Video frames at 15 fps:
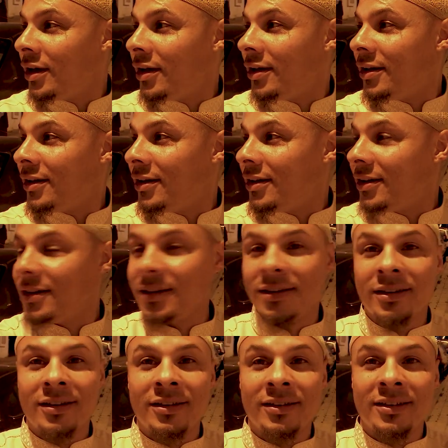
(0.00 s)

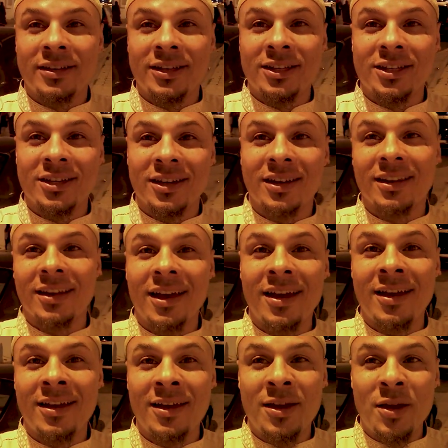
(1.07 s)
uh,
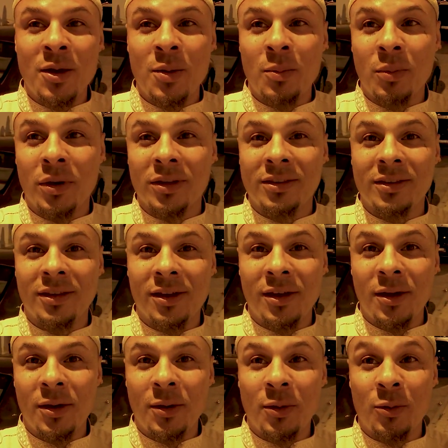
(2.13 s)
inshallah but
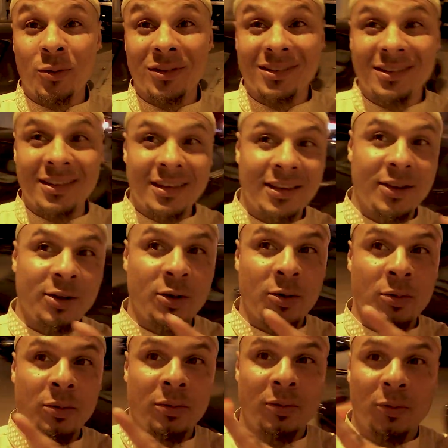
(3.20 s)
uh, we'll see you
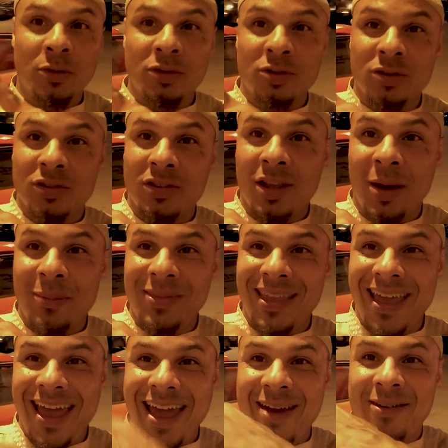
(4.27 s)
know we just
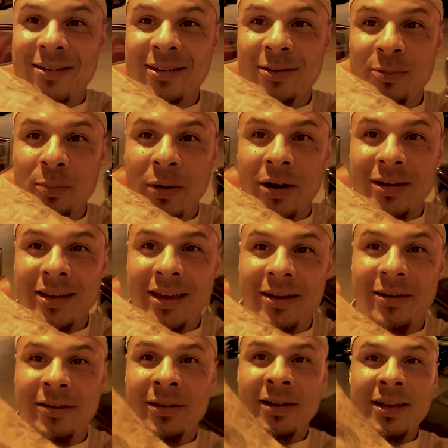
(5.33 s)
stopped there parked
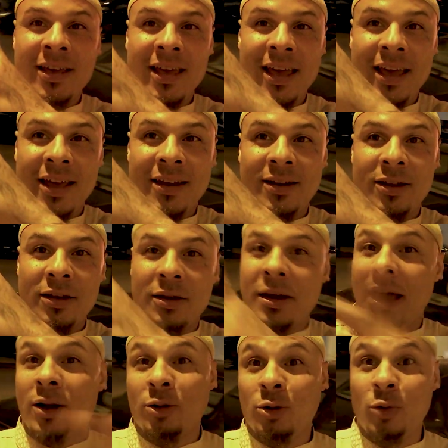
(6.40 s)
there and
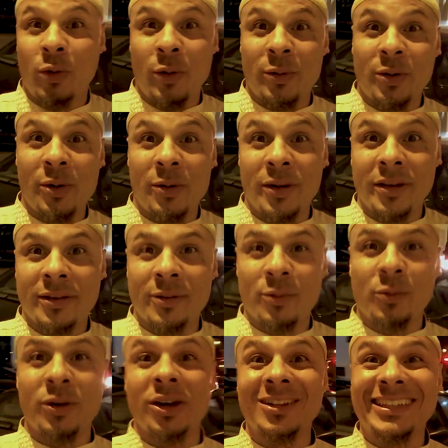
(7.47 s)
uh, i don't know where we're going
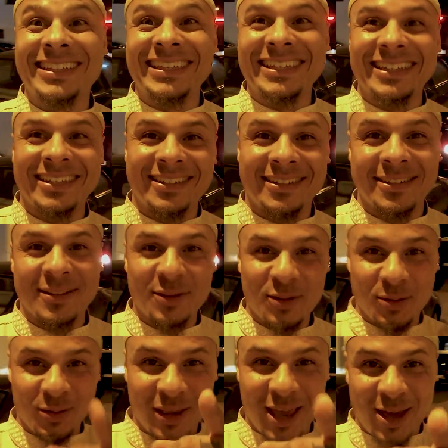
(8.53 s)
we're gonna see this
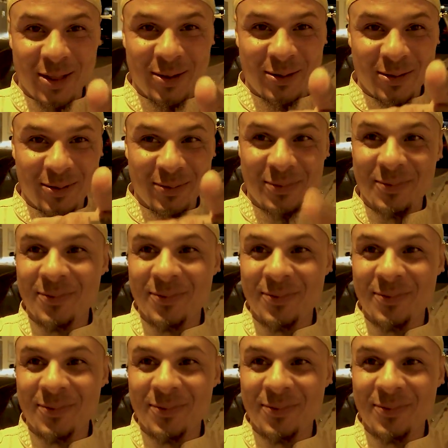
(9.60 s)
together